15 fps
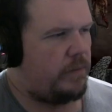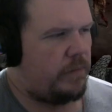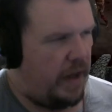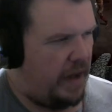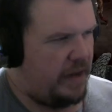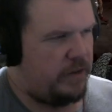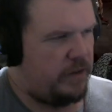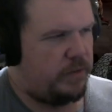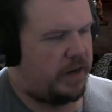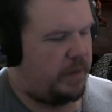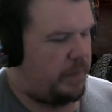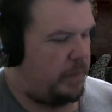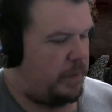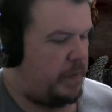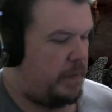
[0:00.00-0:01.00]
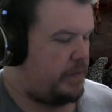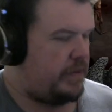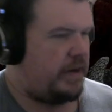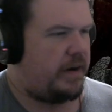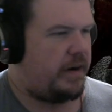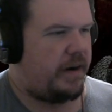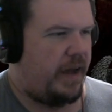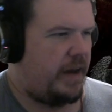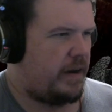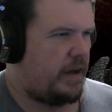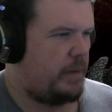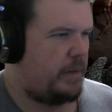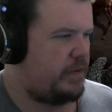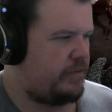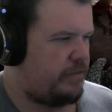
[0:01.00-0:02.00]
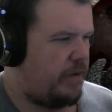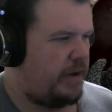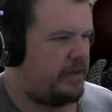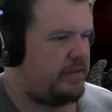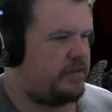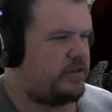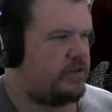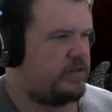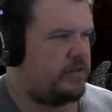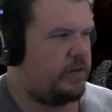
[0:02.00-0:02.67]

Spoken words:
I knew a couple people there. I had a couple of friends.